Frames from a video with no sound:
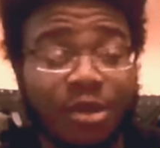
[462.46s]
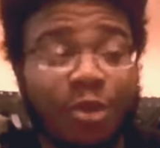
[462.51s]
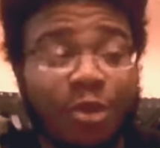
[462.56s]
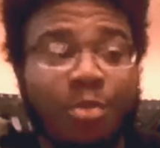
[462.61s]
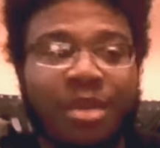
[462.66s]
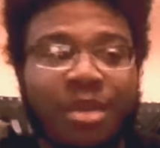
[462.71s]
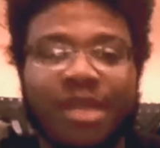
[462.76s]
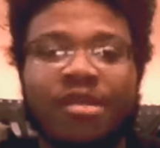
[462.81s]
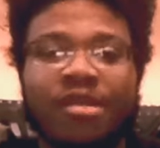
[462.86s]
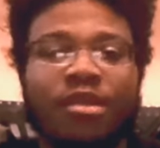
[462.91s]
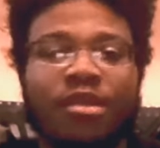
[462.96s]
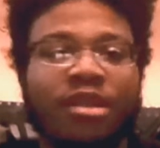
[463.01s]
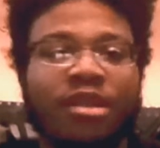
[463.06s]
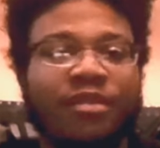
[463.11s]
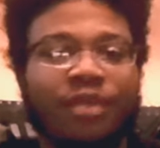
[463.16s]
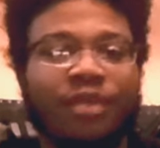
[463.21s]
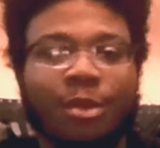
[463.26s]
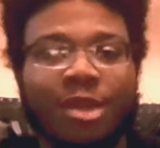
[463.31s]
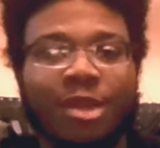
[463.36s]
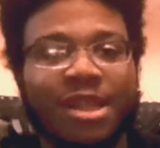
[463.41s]
pistol,
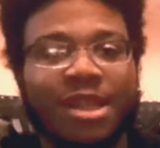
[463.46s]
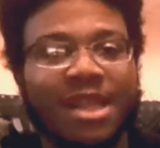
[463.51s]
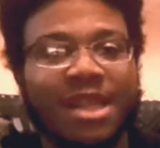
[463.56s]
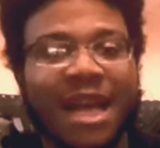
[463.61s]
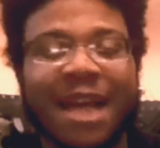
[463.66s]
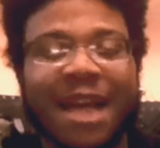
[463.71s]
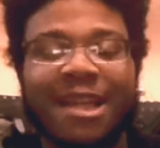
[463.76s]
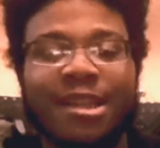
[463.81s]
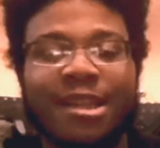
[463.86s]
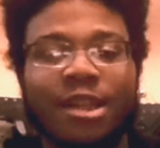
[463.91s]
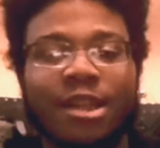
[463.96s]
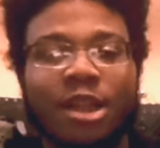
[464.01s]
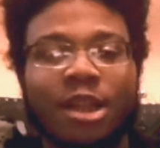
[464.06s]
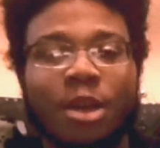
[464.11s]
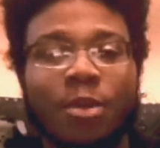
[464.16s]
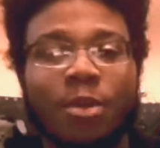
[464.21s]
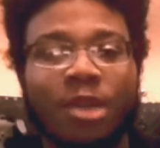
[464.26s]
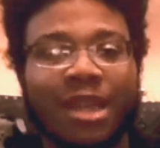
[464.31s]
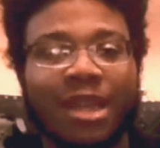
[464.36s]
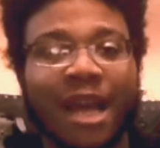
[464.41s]
if you decide to
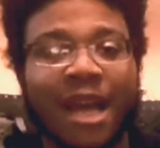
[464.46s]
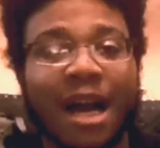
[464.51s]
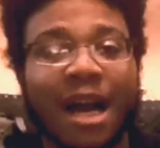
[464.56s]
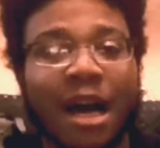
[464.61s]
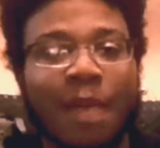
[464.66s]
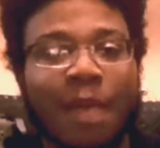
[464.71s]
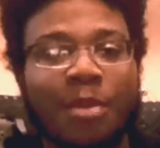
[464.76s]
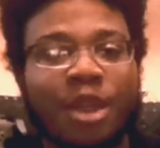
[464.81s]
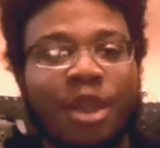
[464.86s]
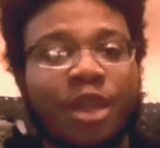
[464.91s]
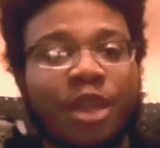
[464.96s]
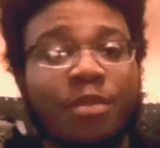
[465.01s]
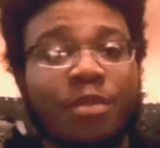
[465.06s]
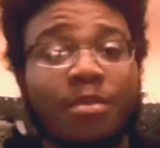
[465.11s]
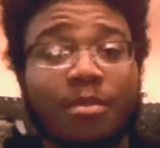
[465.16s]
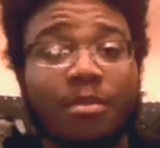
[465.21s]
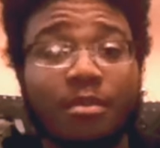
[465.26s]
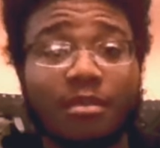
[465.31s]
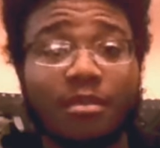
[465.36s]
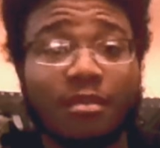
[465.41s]
go with that option,
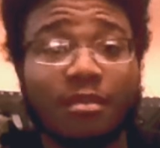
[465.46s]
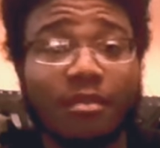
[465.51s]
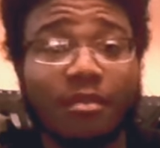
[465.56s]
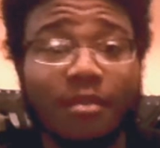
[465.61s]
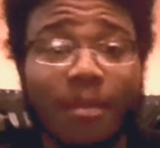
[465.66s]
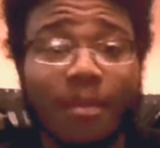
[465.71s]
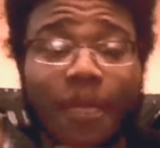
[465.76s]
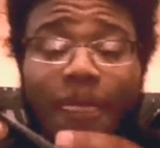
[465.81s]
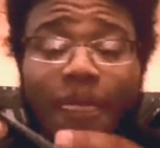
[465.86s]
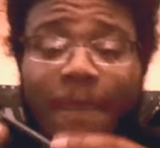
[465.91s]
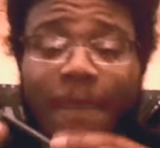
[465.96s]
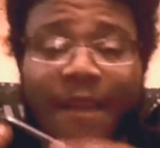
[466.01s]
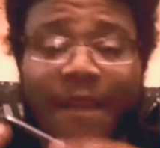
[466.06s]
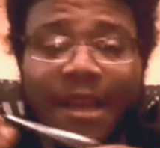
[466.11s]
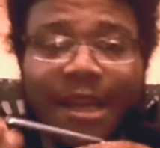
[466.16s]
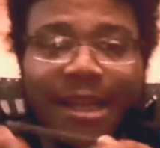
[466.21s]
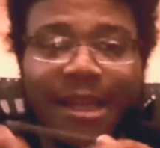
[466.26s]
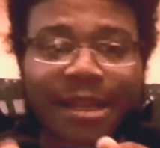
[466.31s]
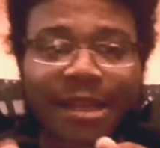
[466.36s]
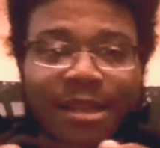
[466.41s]

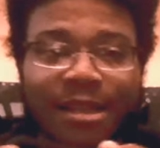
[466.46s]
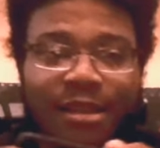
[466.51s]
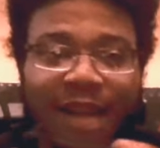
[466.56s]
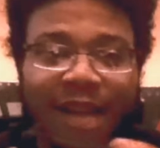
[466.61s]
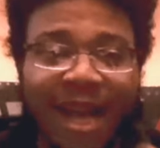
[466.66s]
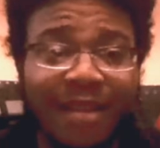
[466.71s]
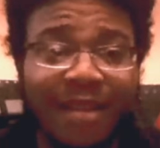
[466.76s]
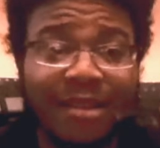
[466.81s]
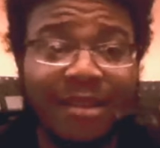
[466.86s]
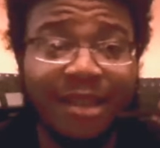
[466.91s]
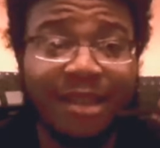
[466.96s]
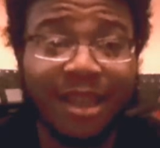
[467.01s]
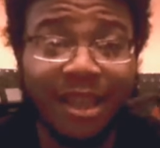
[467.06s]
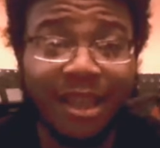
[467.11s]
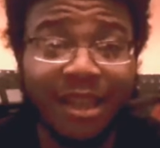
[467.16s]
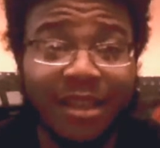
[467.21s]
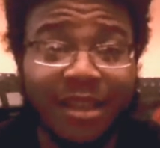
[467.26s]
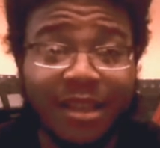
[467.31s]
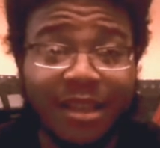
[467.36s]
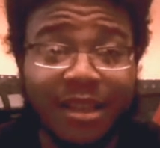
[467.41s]
is your Allen
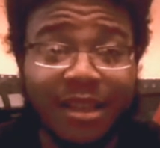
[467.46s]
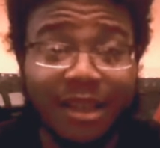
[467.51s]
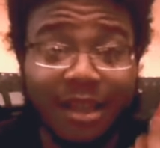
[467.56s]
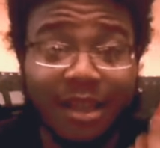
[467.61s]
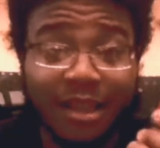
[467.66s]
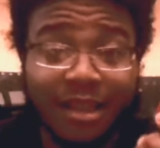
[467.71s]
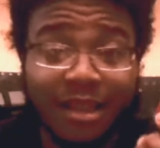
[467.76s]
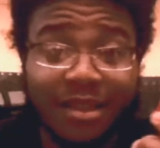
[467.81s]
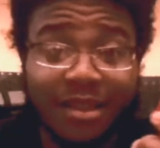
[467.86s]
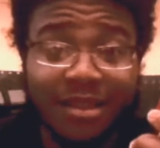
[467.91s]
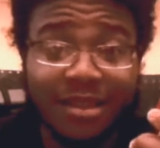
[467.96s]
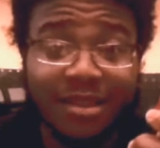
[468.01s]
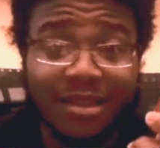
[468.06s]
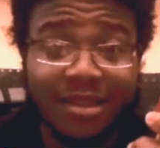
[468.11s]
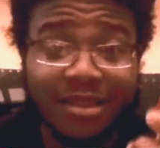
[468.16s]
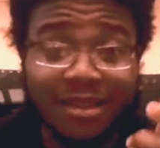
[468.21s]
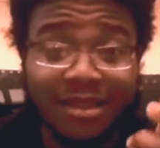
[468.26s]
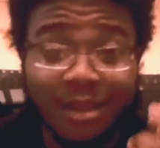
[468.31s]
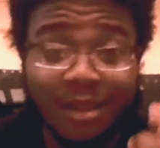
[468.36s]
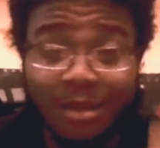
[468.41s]
key.
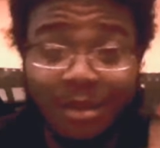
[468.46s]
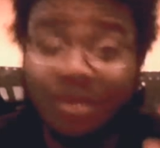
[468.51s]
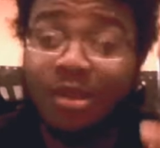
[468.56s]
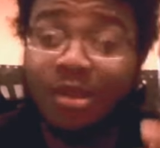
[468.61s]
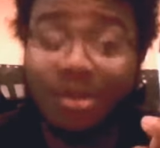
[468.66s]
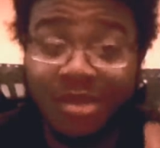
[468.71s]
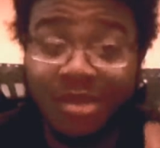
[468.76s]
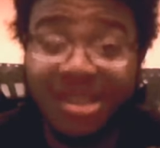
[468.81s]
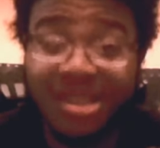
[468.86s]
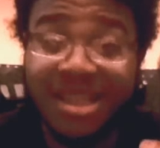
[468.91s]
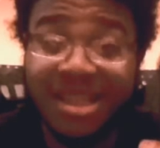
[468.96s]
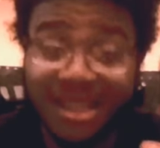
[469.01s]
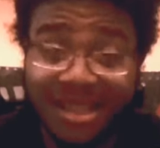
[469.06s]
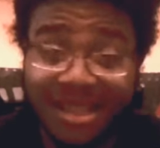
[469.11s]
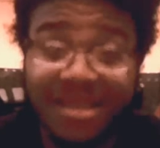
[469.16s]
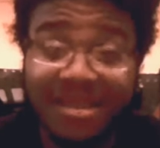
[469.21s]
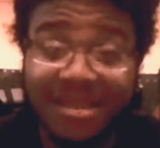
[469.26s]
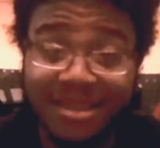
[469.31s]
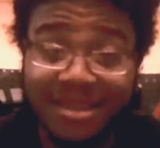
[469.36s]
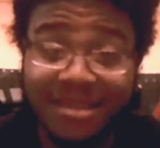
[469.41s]
Don't lose
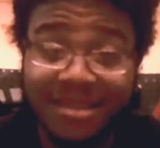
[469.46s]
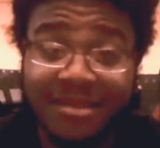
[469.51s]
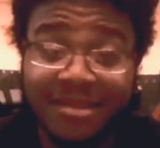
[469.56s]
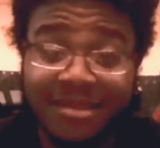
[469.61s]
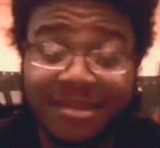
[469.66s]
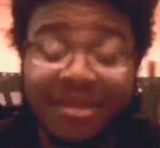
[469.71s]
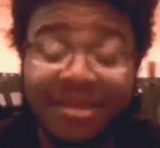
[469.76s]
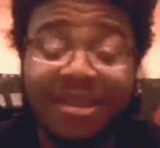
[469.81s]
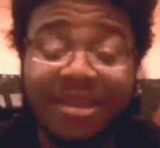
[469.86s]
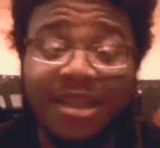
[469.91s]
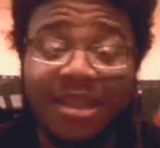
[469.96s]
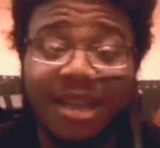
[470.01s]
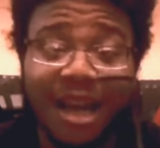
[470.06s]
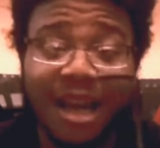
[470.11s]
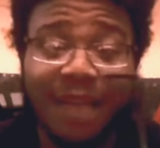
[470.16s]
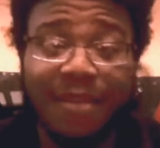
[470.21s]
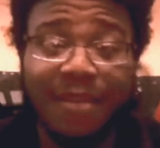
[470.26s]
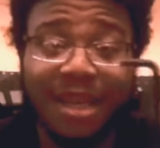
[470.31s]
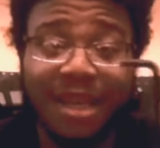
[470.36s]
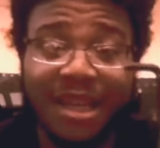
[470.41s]
this.
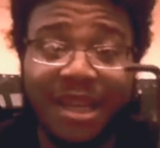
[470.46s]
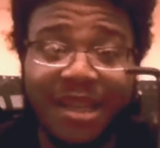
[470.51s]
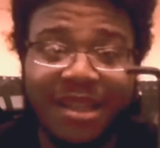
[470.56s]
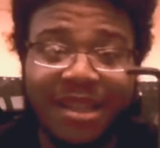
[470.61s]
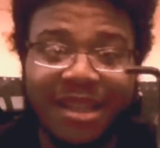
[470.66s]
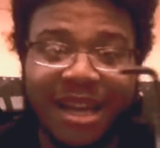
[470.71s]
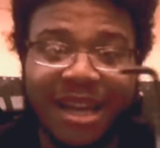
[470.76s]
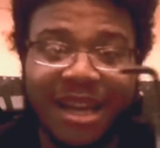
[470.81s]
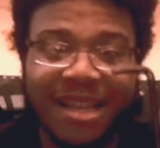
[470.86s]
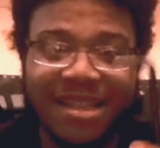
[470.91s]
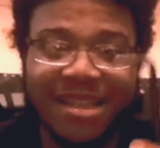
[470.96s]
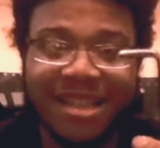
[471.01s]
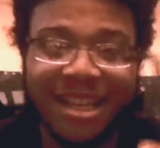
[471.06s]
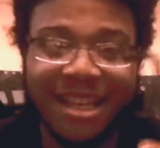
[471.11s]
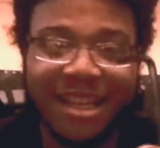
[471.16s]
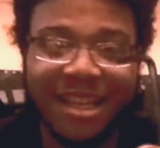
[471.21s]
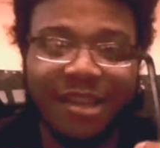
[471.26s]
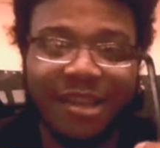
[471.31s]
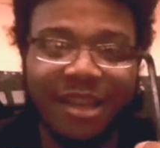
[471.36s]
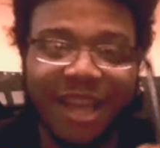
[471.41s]
I mean, not
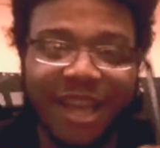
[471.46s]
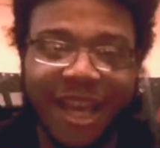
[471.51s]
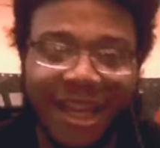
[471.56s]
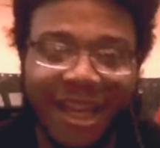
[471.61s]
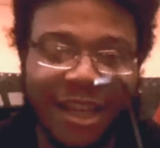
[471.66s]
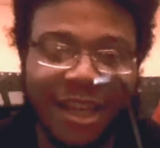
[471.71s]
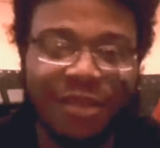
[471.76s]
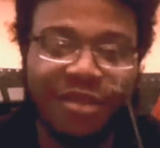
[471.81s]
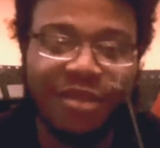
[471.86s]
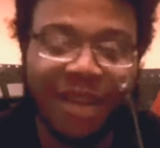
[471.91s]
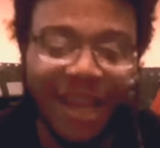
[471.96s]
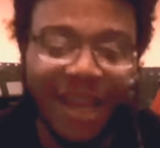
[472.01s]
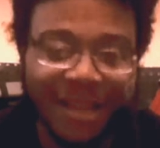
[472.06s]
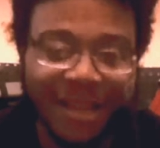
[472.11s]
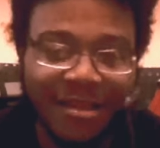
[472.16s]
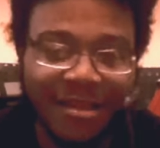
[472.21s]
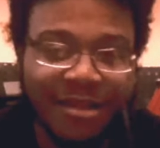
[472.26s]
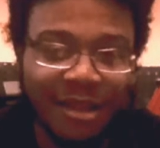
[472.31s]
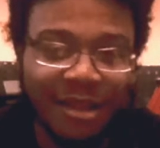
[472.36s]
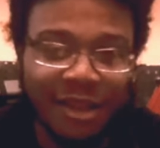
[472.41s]
saying you can't get your
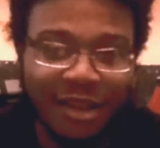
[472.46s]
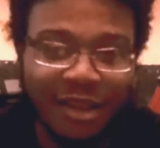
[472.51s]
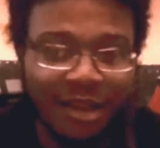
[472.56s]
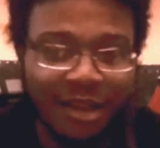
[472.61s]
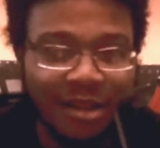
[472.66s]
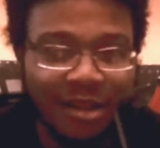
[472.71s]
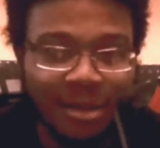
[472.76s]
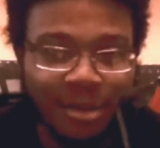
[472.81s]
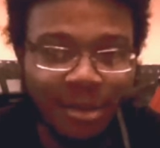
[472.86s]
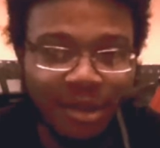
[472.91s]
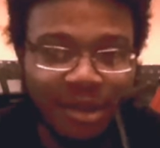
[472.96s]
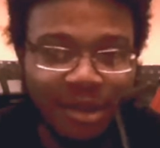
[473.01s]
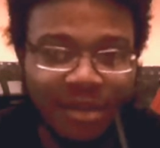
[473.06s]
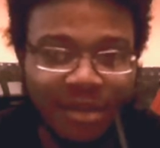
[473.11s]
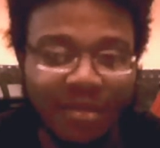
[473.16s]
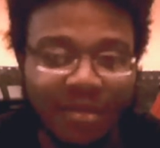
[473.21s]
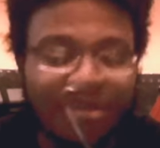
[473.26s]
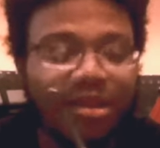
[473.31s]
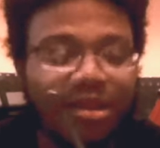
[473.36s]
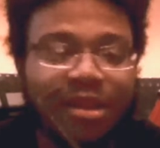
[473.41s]
hands on another one